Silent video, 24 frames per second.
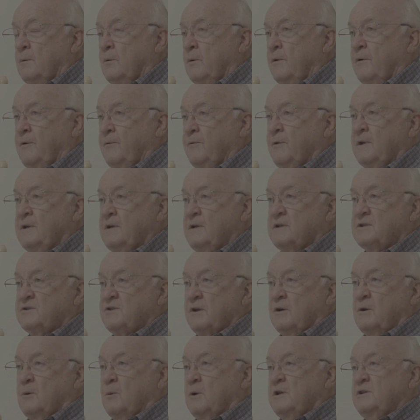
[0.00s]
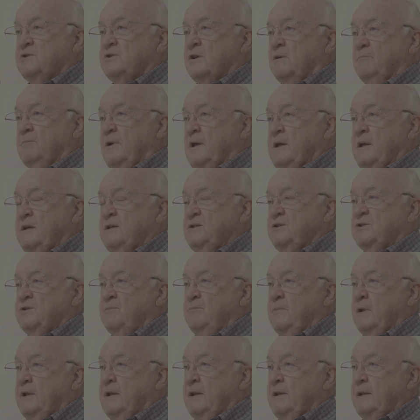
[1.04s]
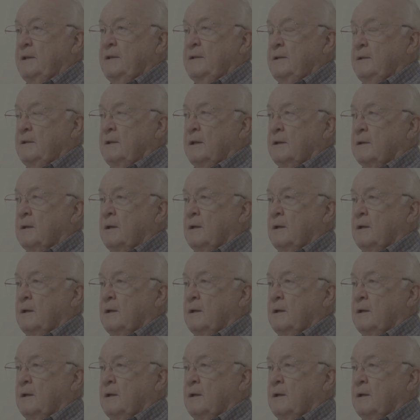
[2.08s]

Well, the thing that's always amazed me,